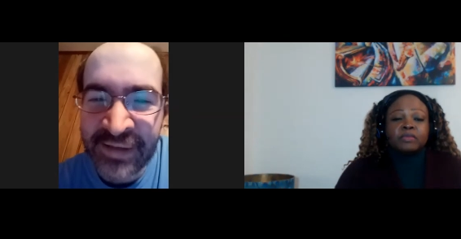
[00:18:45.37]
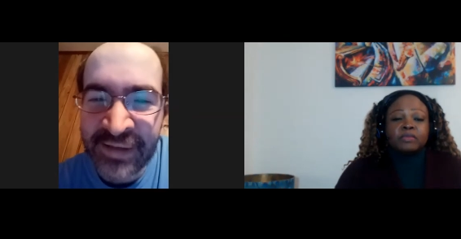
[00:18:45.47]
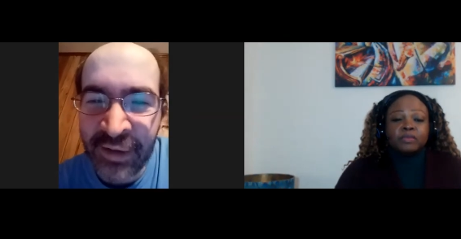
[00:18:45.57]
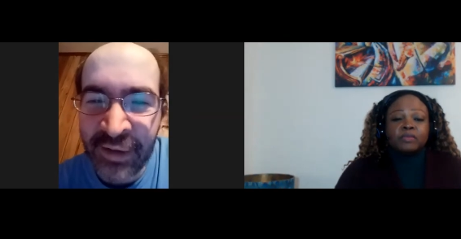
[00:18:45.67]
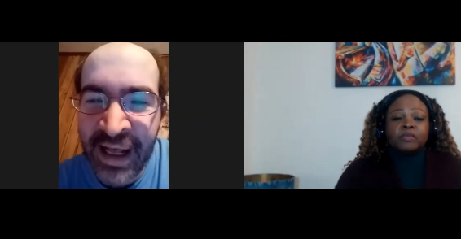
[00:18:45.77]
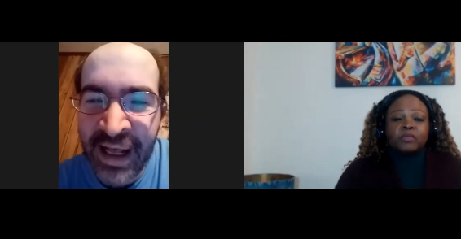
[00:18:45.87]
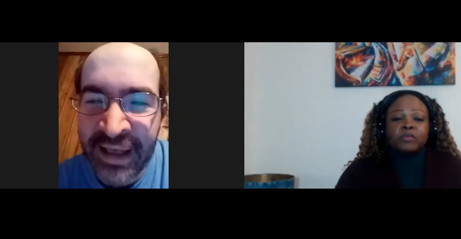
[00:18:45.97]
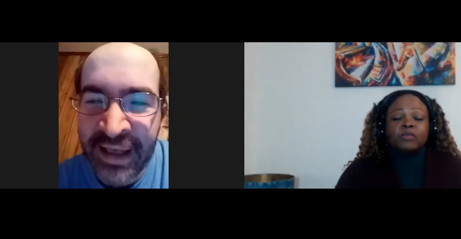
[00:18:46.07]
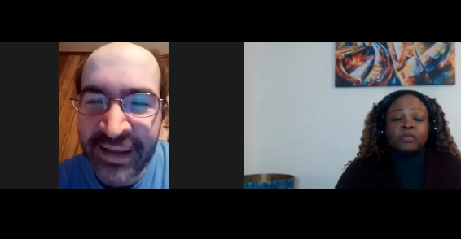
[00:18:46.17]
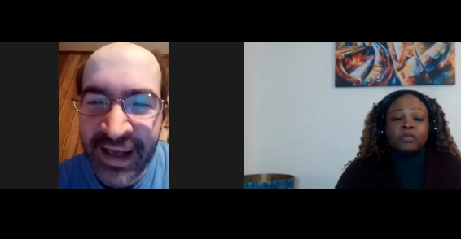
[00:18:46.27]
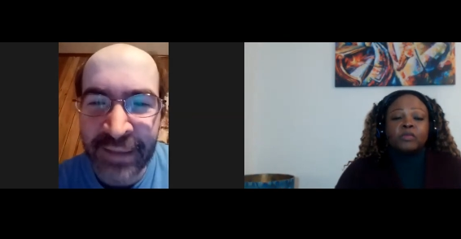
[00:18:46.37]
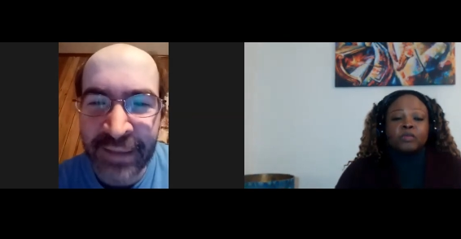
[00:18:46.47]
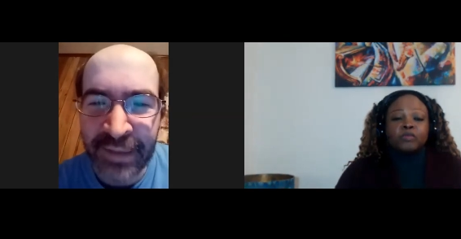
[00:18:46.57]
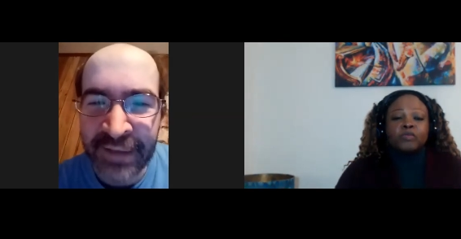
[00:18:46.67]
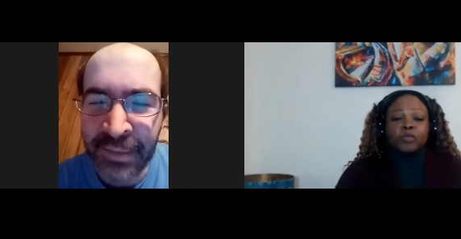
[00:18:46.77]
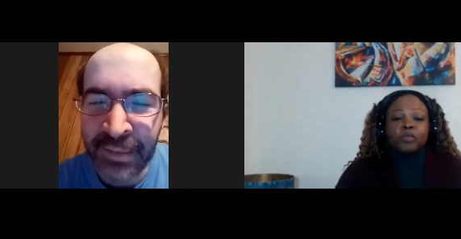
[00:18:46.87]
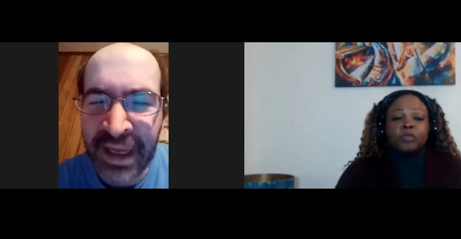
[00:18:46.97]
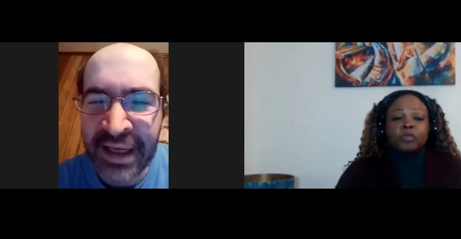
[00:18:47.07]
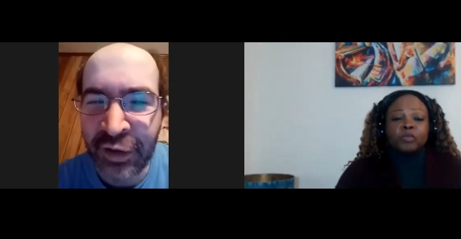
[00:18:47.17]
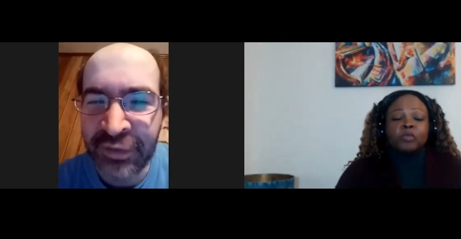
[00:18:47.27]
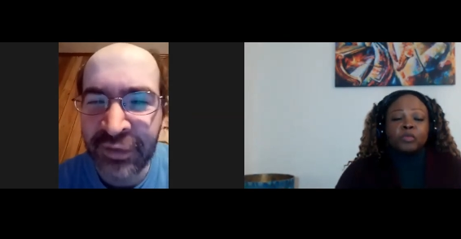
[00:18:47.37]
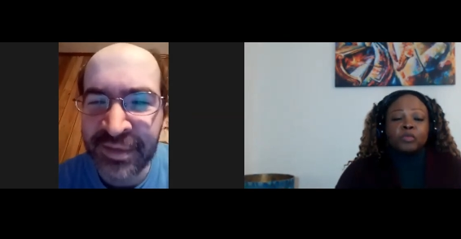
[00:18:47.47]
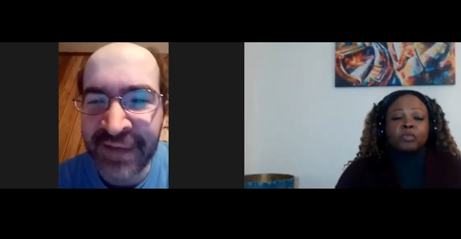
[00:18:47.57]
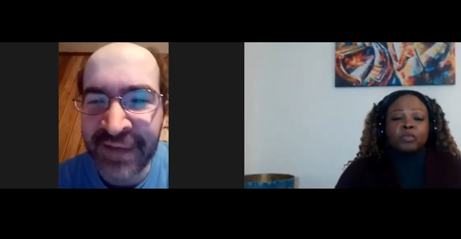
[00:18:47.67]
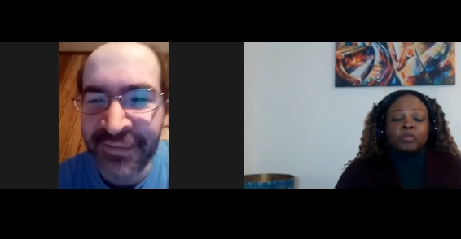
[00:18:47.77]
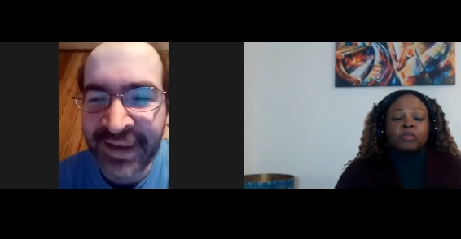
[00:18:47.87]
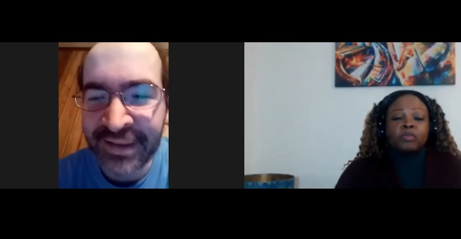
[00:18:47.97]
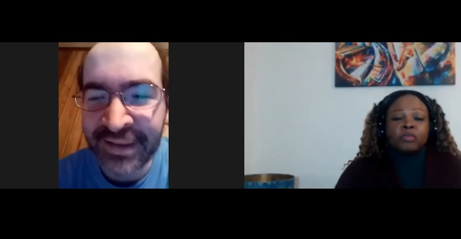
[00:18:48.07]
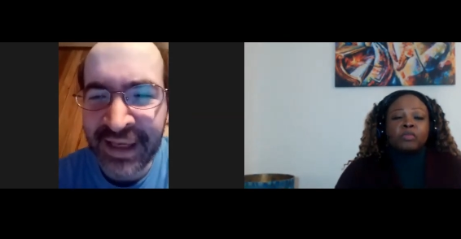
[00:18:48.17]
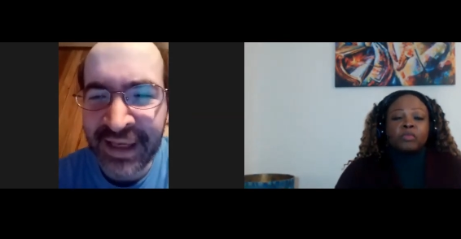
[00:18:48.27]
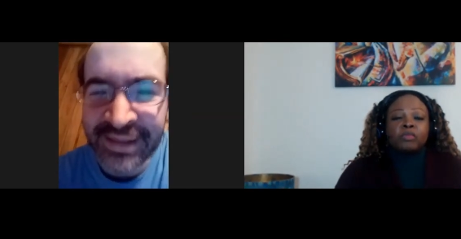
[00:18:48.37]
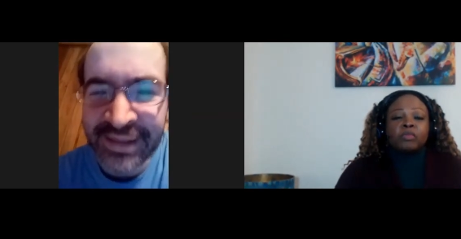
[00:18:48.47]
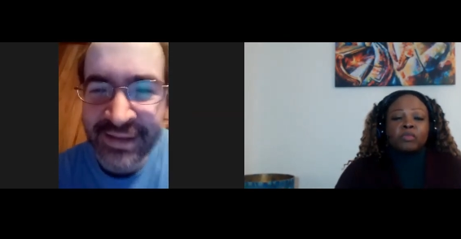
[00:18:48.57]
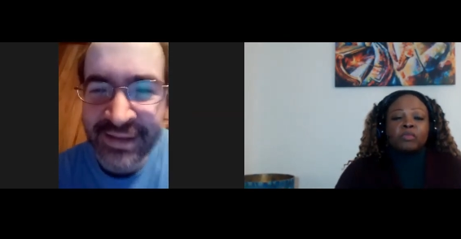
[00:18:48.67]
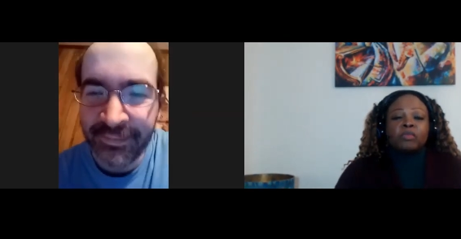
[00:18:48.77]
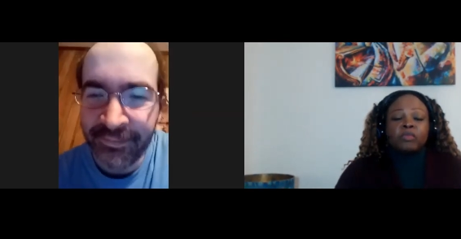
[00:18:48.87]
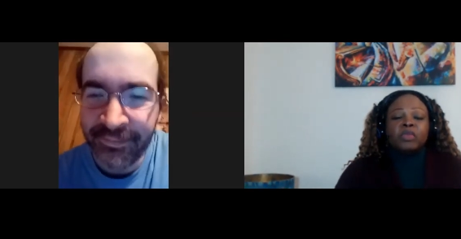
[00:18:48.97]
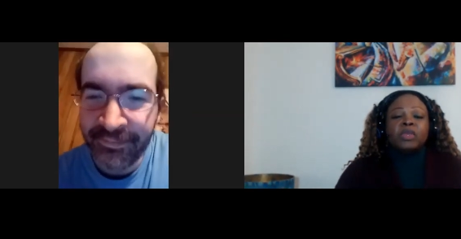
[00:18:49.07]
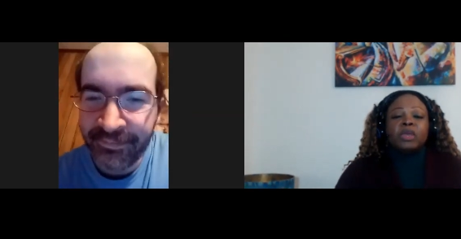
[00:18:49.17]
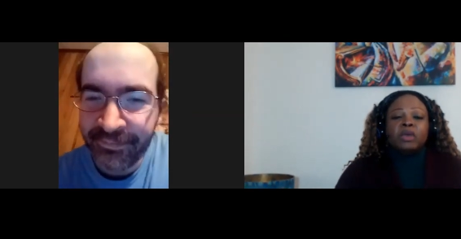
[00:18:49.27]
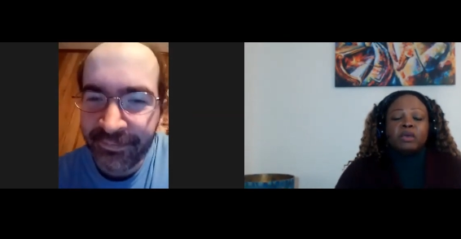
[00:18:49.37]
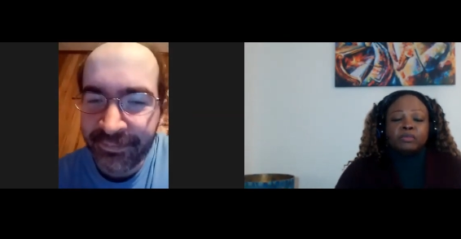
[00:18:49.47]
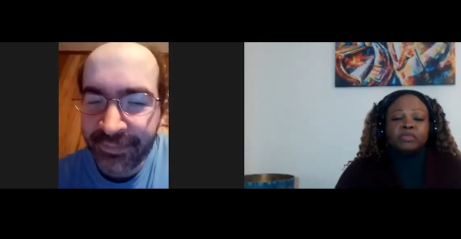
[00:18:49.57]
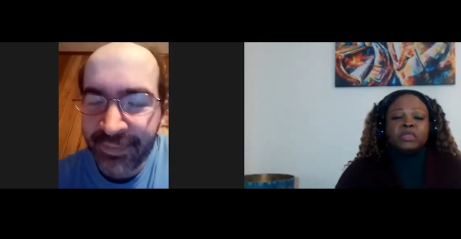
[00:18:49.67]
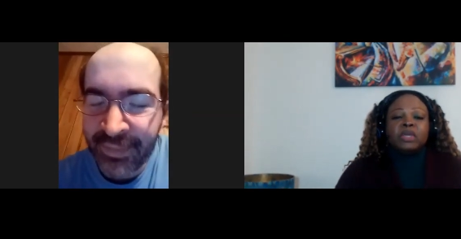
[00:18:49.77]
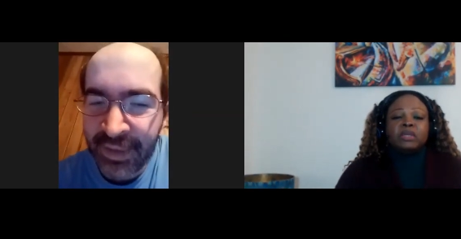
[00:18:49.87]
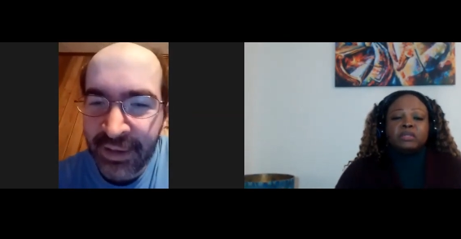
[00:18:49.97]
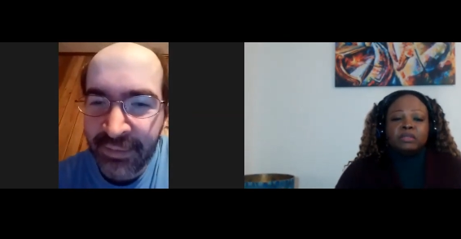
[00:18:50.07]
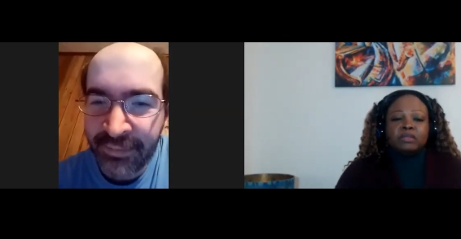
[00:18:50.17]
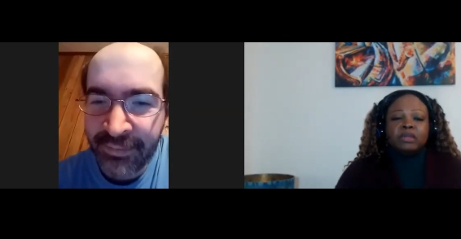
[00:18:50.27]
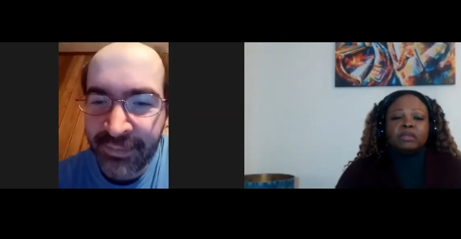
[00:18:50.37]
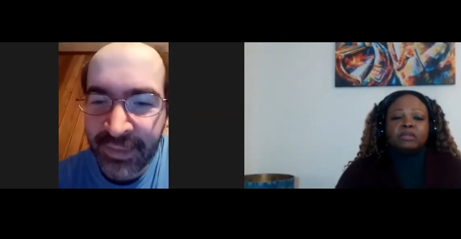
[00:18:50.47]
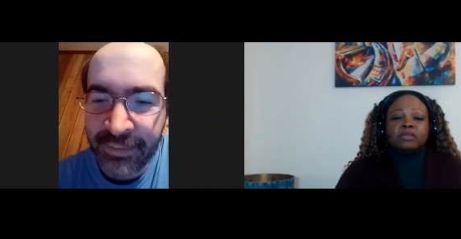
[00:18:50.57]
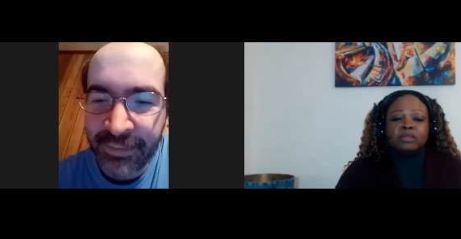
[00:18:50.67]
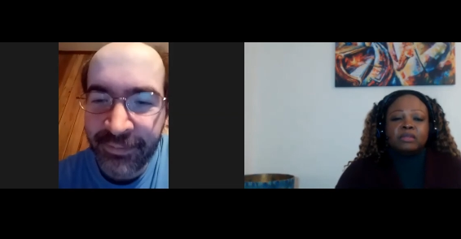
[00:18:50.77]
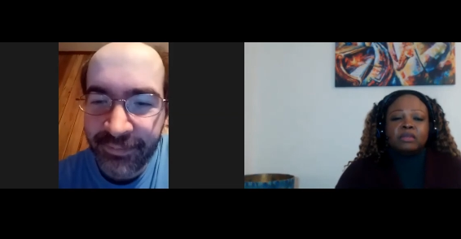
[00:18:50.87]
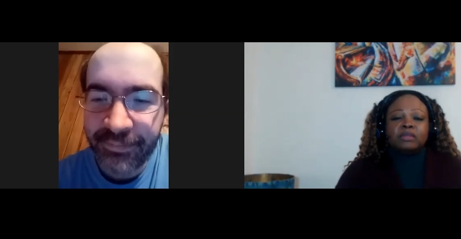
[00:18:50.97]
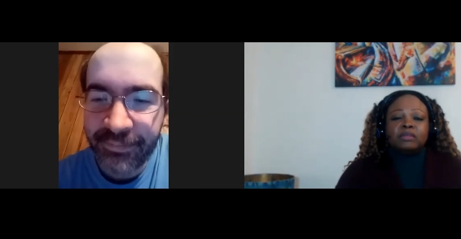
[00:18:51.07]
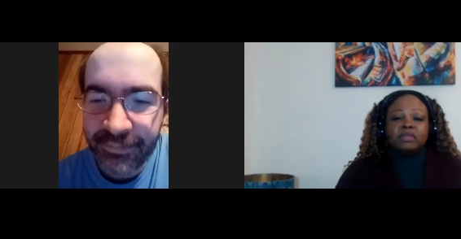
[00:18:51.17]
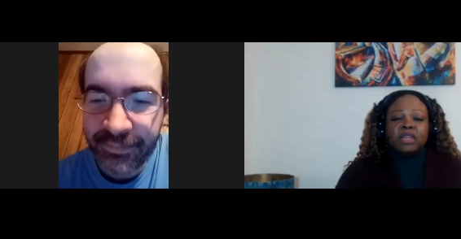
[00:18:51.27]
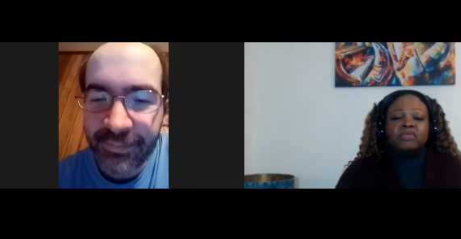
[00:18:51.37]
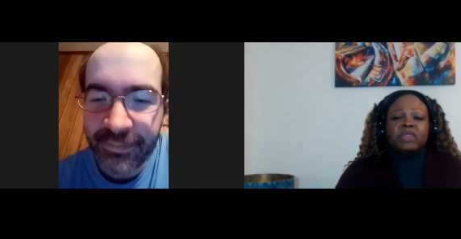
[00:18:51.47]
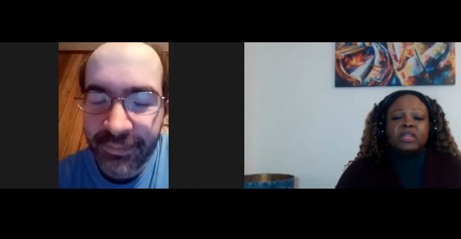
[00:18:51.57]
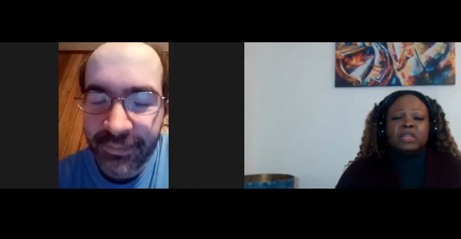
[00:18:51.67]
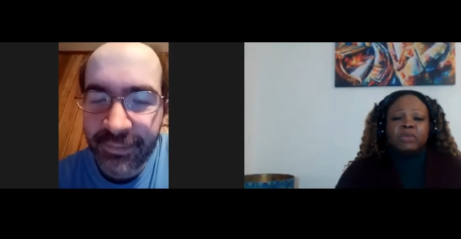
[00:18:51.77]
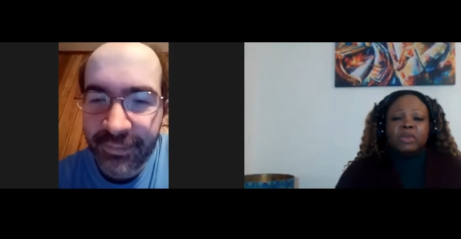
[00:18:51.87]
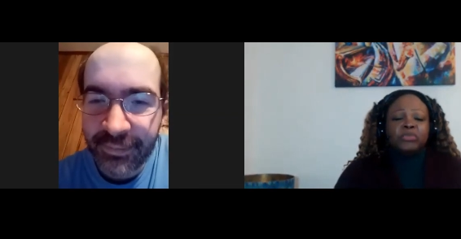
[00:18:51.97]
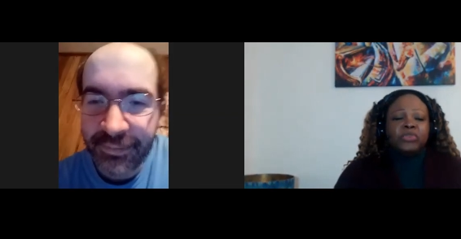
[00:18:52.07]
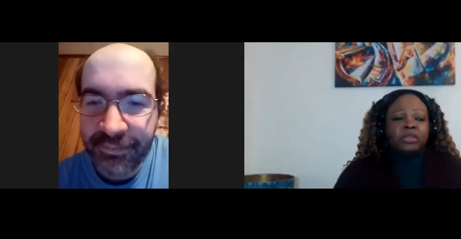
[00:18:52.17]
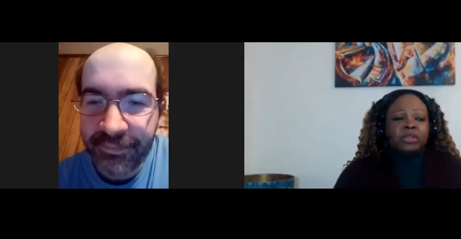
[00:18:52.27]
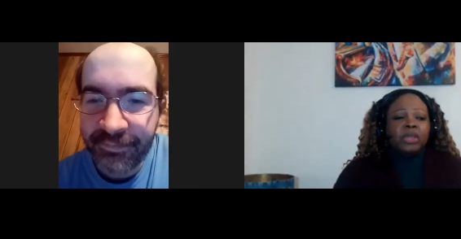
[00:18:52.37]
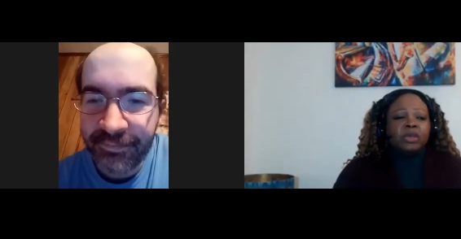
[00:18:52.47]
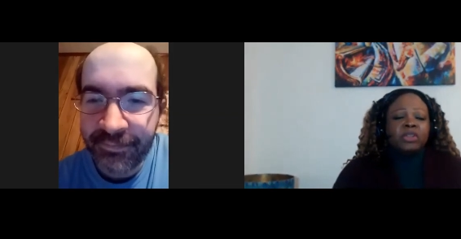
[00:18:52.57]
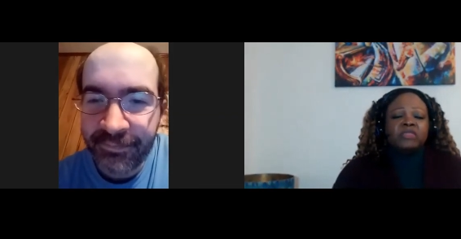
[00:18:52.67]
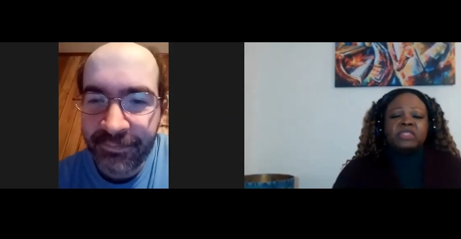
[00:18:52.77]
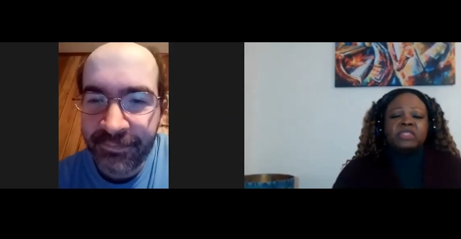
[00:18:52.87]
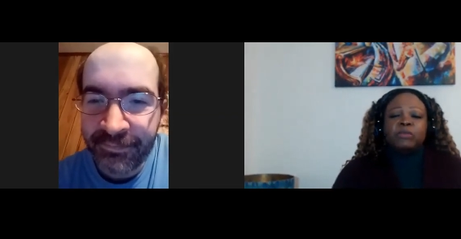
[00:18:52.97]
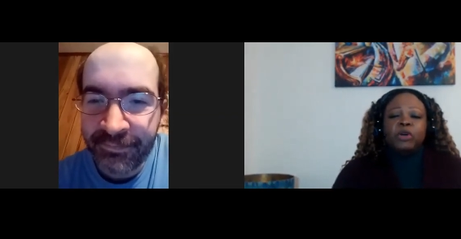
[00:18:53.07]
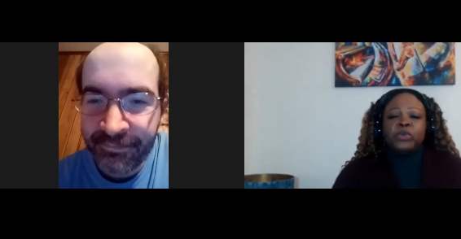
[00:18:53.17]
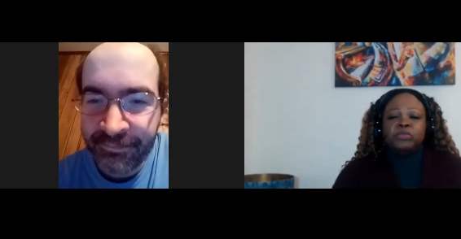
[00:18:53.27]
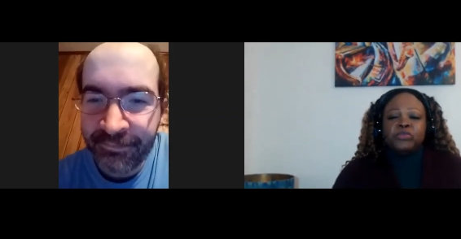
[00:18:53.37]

Speaker 1: on the line to help mm. everybody who's been affected by this.
Speaker 2: Yeah, yes, yes, yes. Definitely, we are praying, lifting them up in